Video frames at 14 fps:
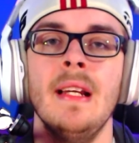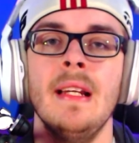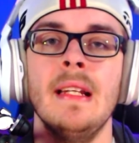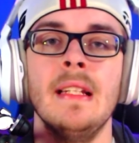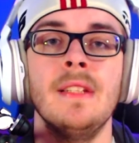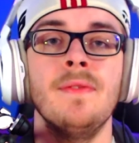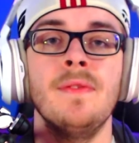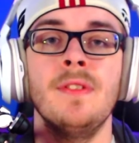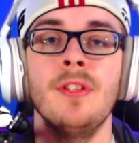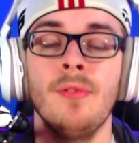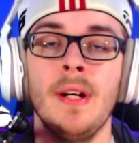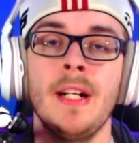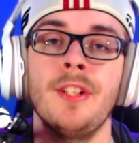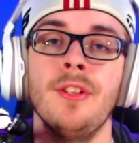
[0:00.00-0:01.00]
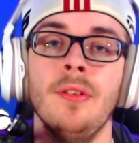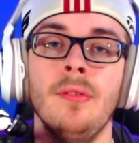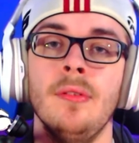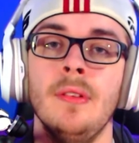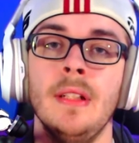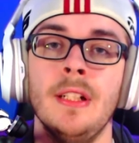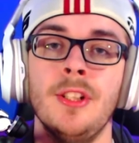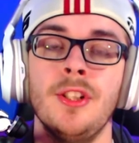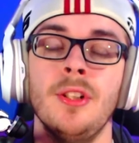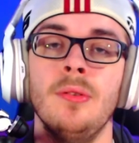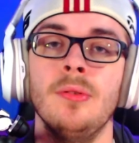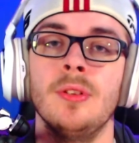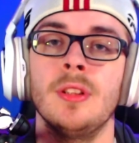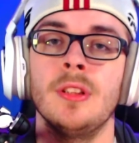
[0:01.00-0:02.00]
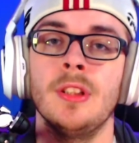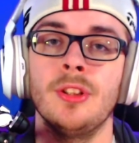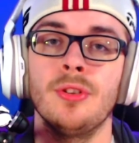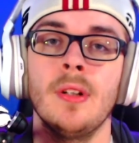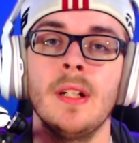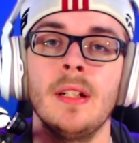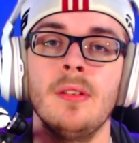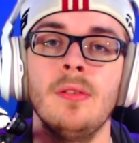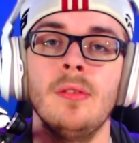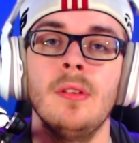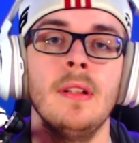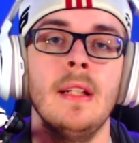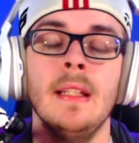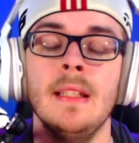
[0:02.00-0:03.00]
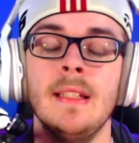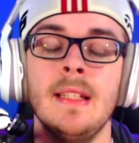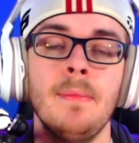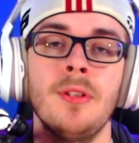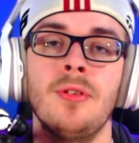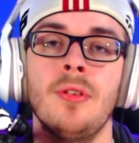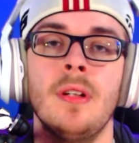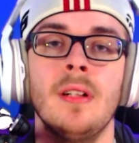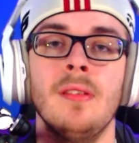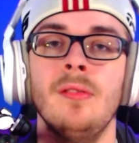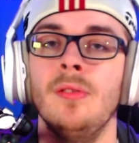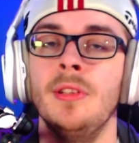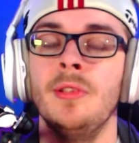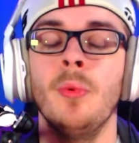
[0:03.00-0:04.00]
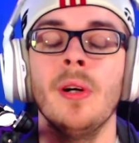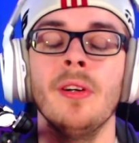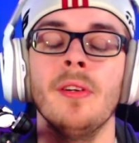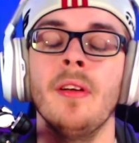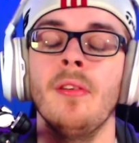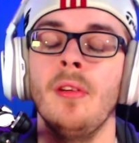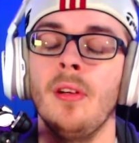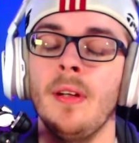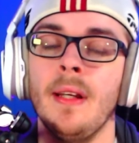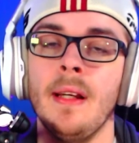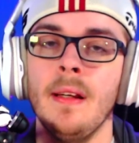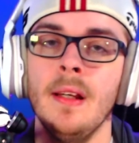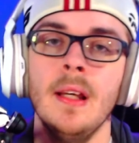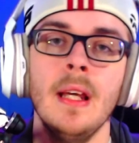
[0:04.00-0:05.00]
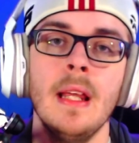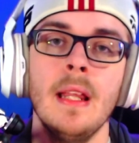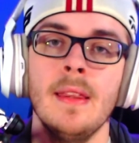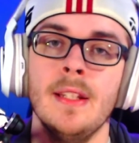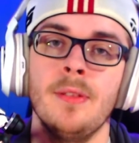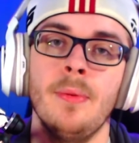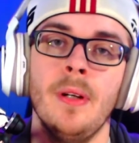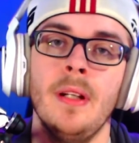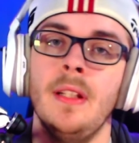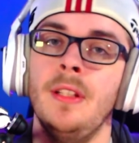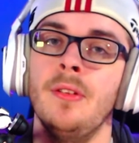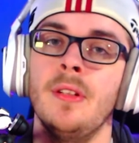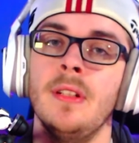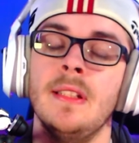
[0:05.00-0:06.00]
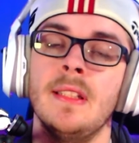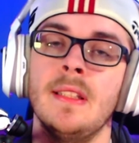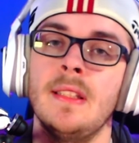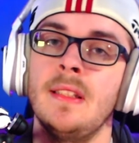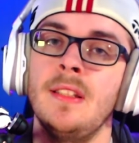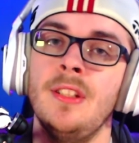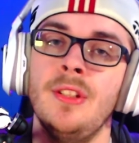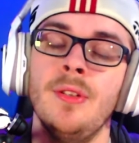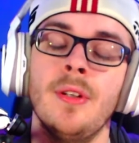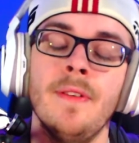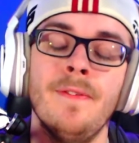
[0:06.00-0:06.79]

it's directional. it shows the triangle, and the tip of the triangle is where they're looking. This way you can